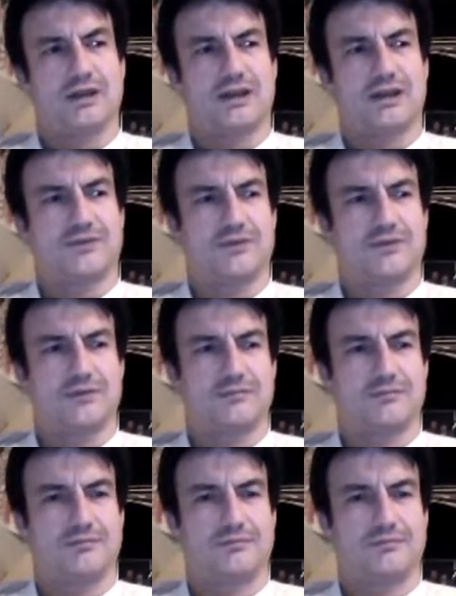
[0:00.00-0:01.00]
last one,
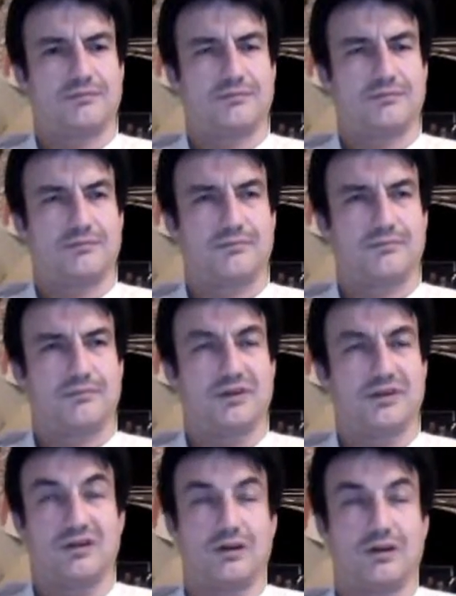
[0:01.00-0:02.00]
the
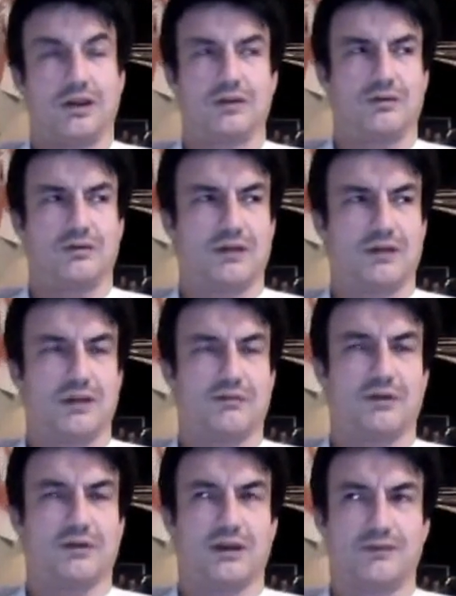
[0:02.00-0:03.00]
cooking. That
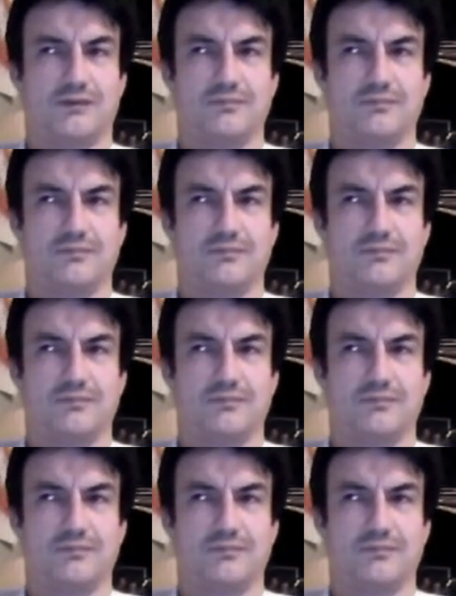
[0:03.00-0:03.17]
was awesome.